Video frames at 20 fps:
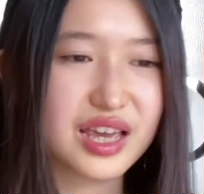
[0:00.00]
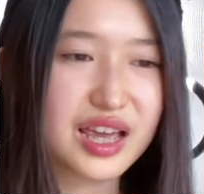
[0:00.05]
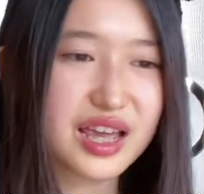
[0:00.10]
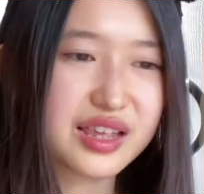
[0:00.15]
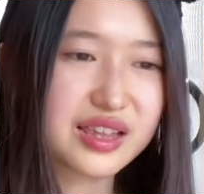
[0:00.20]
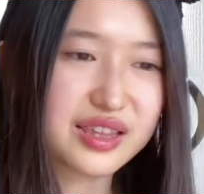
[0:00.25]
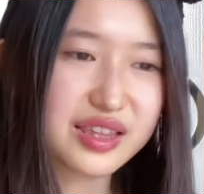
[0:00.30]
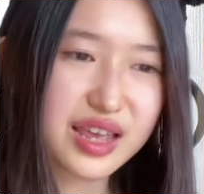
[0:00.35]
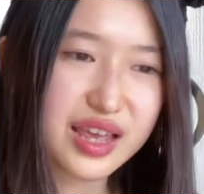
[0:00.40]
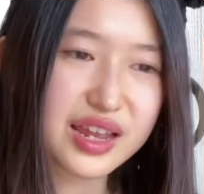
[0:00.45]

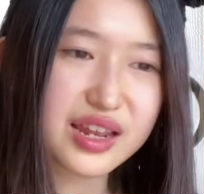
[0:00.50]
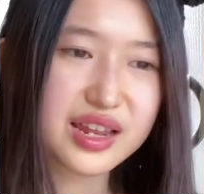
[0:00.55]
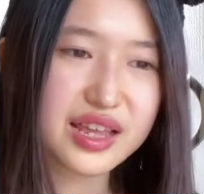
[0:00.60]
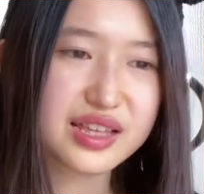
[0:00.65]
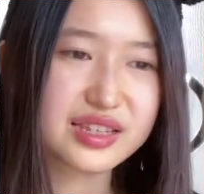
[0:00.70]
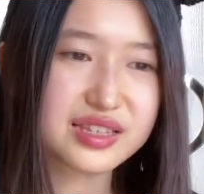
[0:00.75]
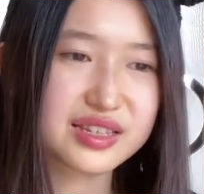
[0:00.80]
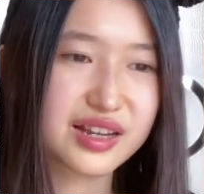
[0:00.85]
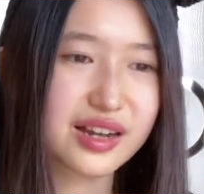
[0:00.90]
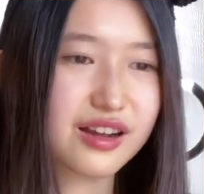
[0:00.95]
And then
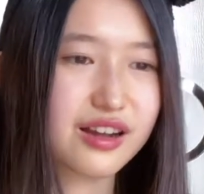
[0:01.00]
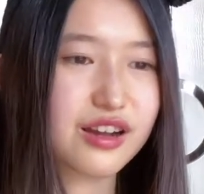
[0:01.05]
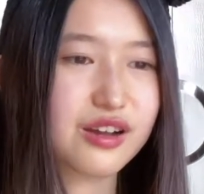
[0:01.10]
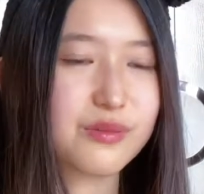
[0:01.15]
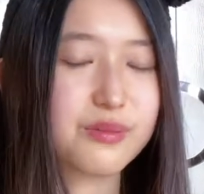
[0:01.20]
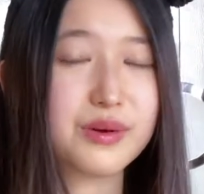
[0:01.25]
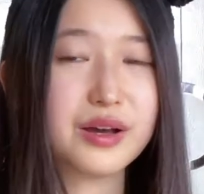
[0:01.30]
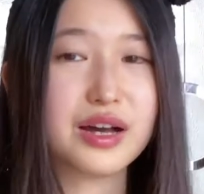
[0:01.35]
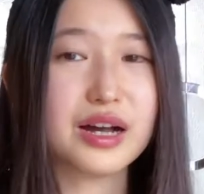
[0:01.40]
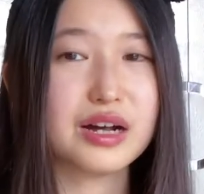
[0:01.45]
let's talk
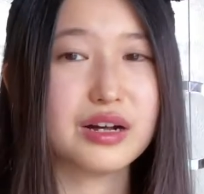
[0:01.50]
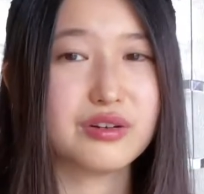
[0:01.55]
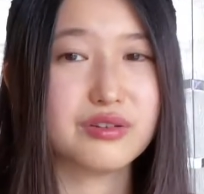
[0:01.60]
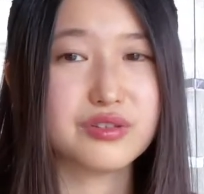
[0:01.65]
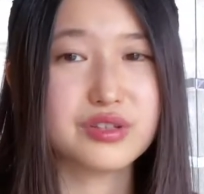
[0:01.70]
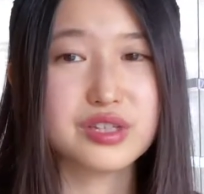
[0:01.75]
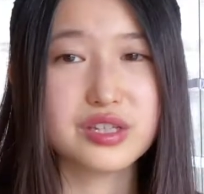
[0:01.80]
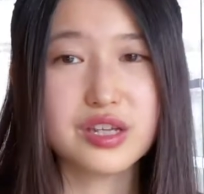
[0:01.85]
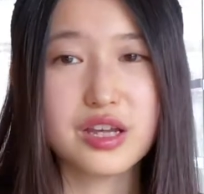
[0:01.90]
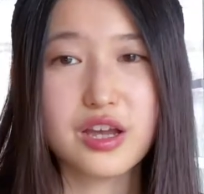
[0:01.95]
about
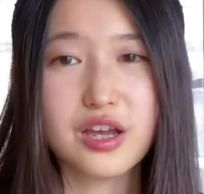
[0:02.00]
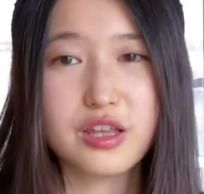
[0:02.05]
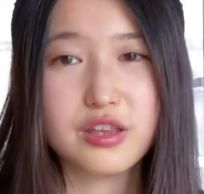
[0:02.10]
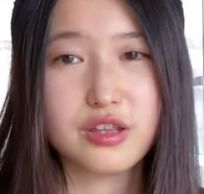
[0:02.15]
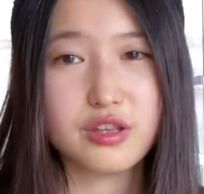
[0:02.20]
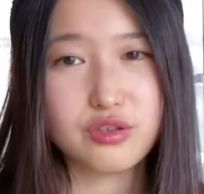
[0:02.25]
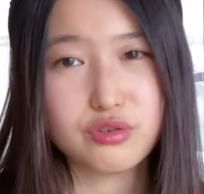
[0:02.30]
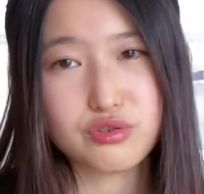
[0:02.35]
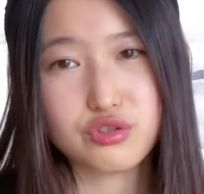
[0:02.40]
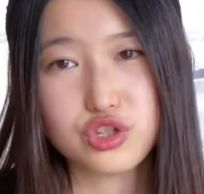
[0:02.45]
the
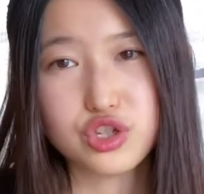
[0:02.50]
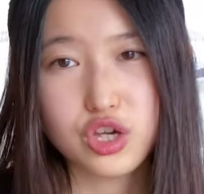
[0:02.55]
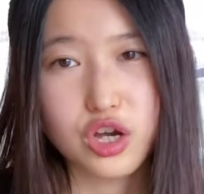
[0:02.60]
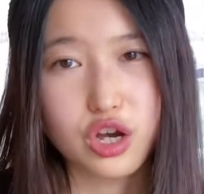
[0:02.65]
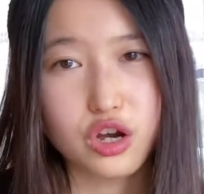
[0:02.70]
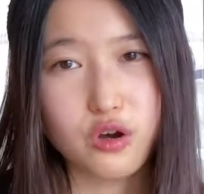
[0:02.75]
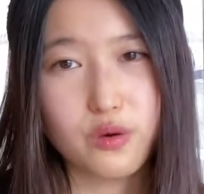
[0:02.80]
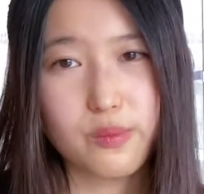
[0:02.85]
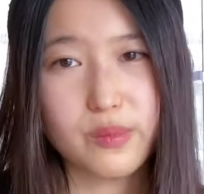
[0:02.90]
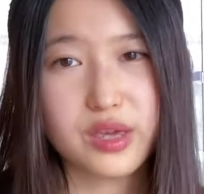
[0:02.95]
new
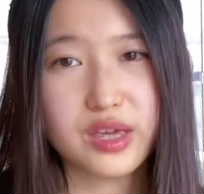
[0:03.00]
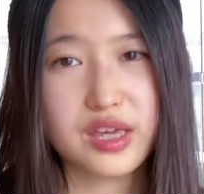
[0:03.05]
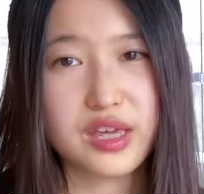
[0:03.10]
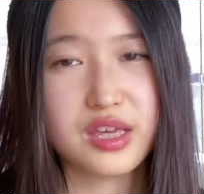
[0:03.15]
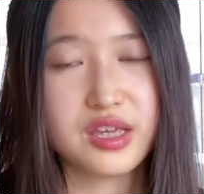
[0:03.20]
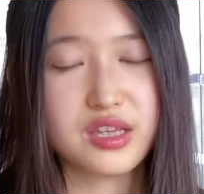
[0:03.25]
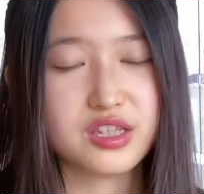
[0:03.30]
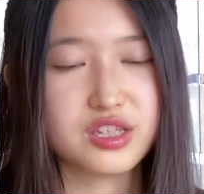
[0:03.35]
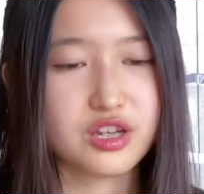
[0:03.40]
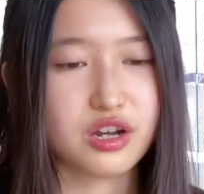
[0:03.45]
show,
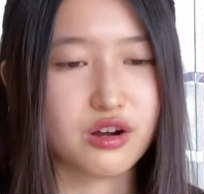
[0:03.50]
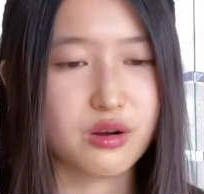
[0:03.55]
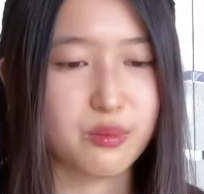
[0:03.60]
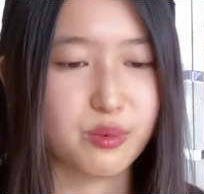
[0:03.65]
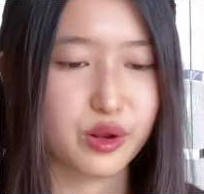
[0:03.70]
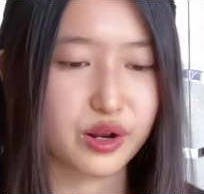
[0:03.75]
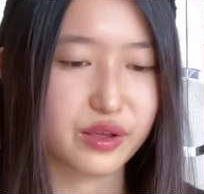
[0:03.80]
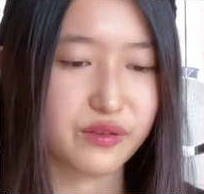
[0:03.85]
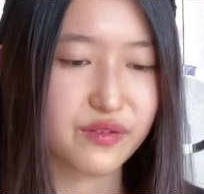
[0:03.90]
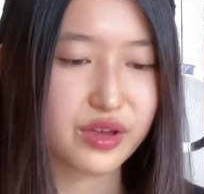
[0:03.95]
Mickey's Story
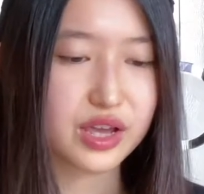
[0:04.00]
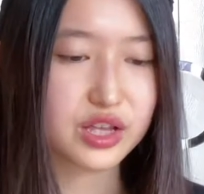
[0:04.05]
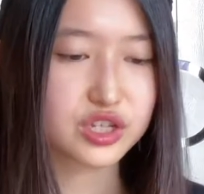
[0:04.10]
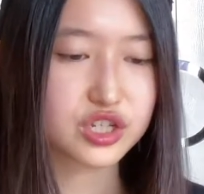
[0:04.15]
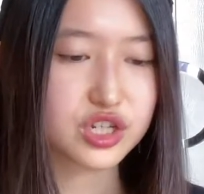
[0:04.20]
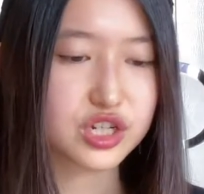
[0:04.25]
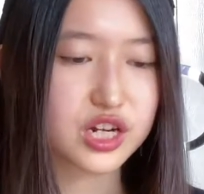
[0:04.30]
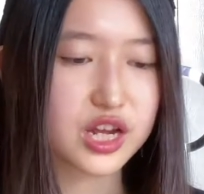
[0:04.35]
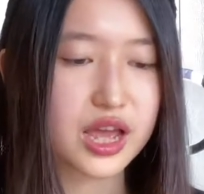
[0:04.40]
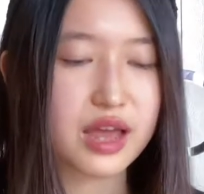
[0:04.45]
Book
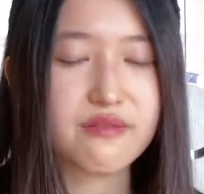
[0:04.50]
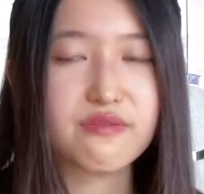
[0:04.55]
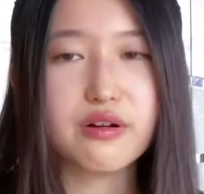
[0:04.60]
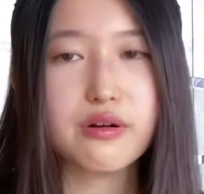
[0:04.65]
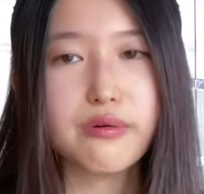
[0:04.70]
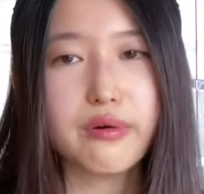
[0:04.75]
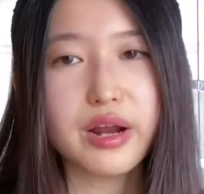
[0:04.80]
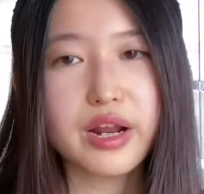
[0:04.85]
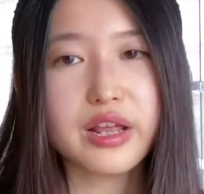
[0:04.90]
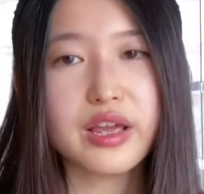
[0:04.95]
Adventure. I have
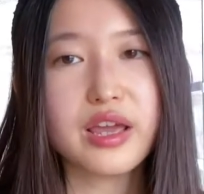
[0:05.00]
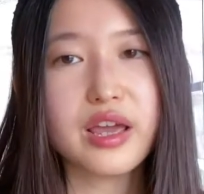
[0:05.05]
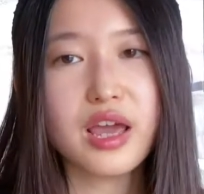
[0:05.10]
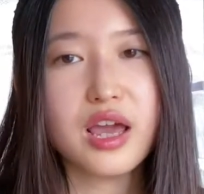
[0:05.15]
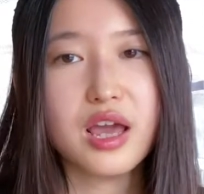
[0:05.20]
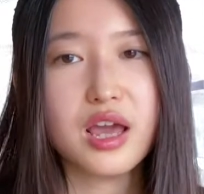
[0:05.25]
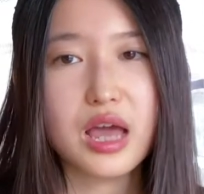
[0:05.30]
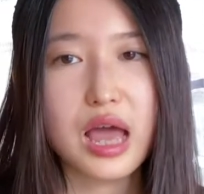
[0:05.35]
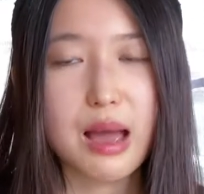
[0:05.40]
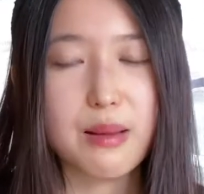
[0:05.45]
already
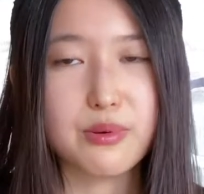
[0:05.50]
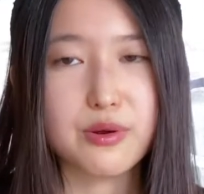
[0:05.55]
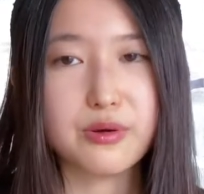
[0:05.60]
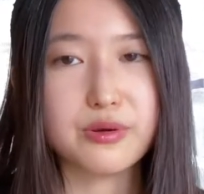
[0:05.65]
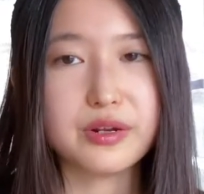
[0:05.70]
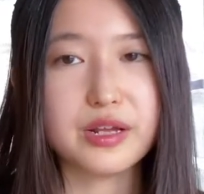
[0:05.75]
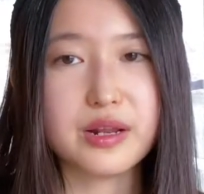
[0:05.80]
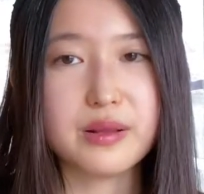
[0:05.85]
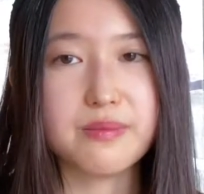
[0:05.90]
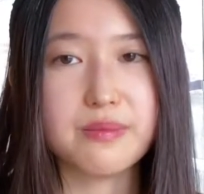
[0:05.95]

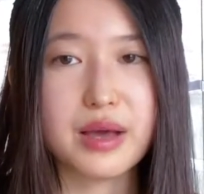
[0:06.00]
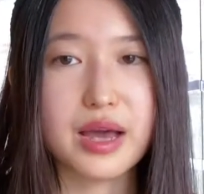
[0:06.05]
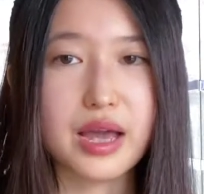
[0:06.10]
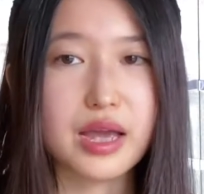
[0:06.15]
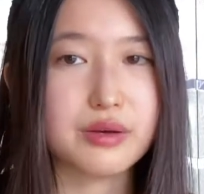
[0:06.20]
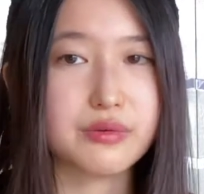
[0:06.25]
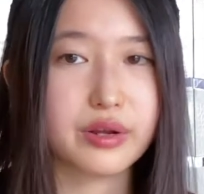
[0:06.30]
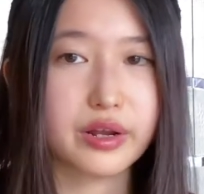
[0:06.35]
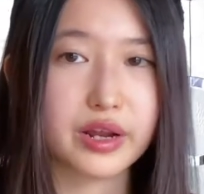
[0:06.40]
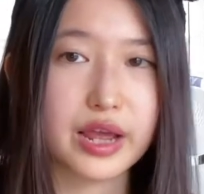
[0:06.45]
uploaded my
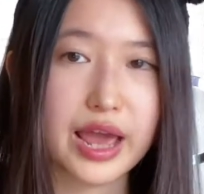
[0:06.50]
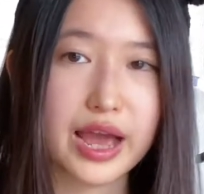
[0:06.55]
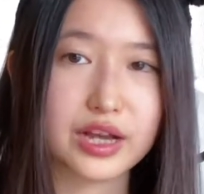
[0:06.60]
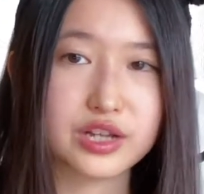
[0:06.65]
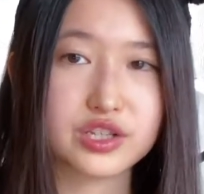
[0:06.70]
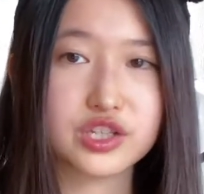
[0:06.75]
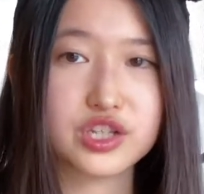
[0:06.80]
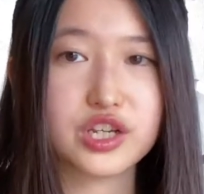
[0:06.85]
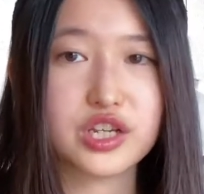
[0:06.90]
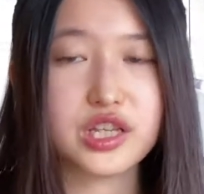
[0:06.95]

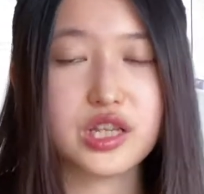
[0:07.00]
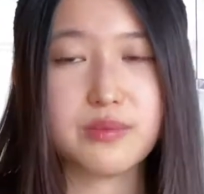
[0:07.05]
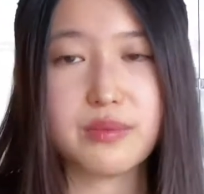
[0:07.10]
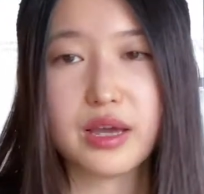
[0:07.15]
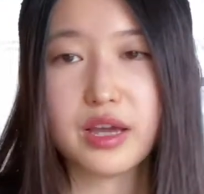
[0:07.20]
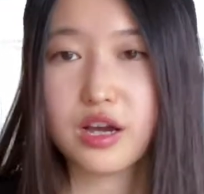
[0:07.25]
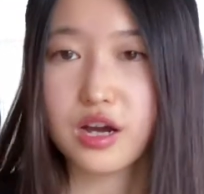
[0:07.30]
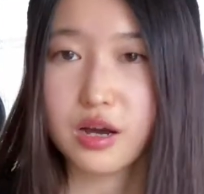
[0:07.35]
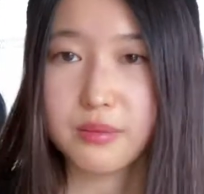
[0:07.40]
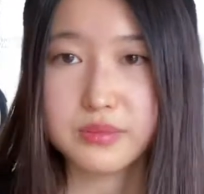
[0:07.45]
reaction, my
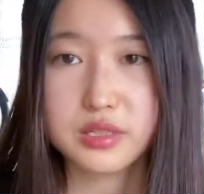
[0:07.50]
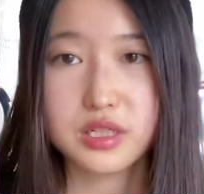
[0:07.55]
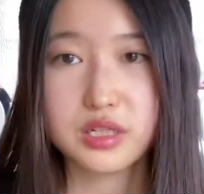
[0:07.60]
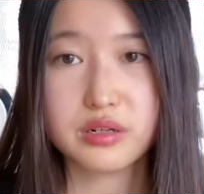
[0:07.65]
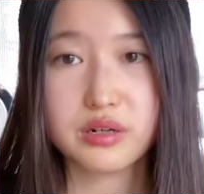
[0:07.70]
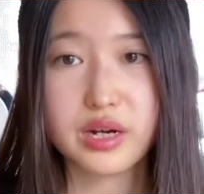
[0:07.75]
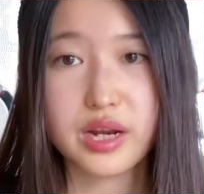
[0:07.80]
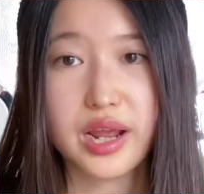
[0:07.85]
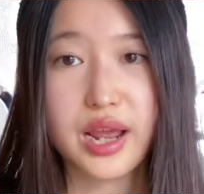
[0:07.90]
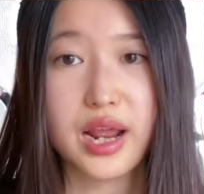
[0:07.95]

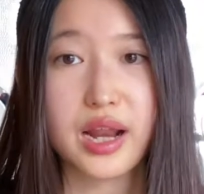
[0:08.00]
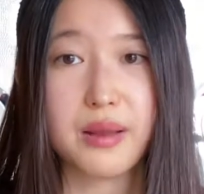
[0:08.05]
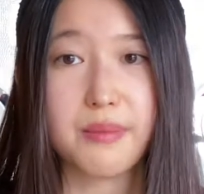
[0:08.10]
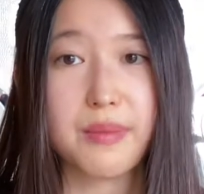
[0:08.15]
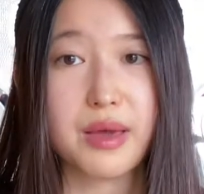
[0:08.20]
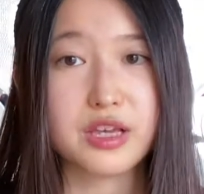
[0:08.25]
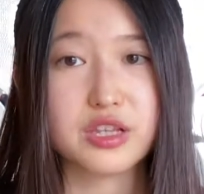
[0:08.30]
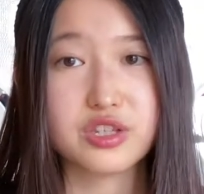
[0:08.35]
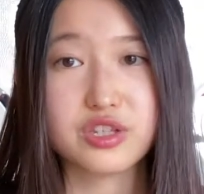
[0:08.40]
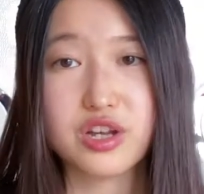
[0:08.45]
commentary, and
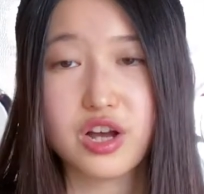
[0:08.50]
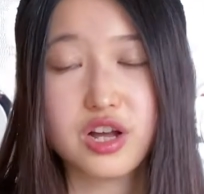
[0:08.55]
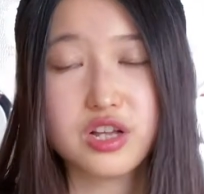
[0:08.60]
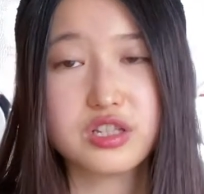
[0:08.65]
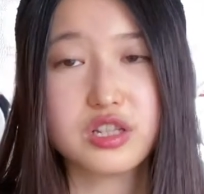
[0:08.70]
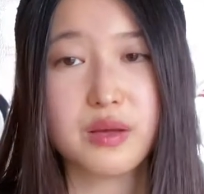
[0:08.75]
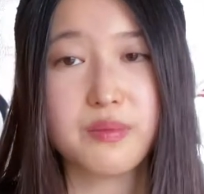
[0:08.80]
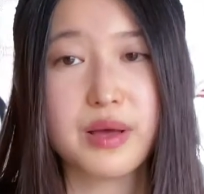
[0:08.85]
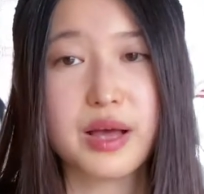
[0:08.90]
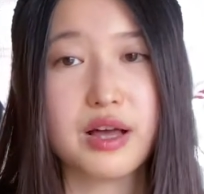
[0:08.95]
my thoughts
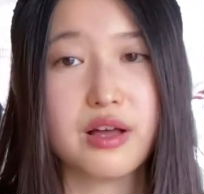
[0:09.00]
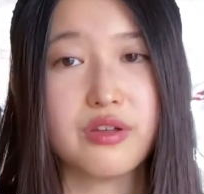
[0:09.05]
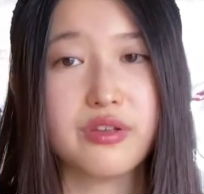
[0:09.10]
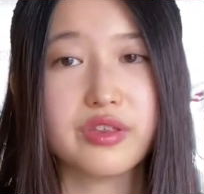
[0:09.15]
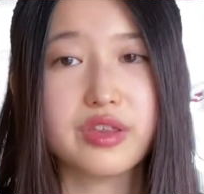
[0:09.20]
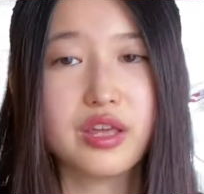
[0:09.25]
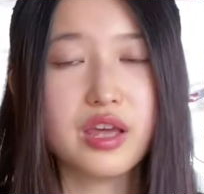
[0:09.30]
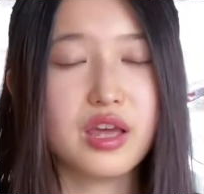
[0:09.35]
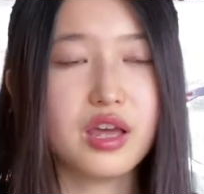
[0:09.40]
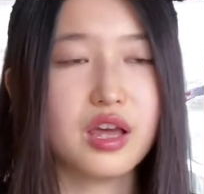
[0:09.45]
about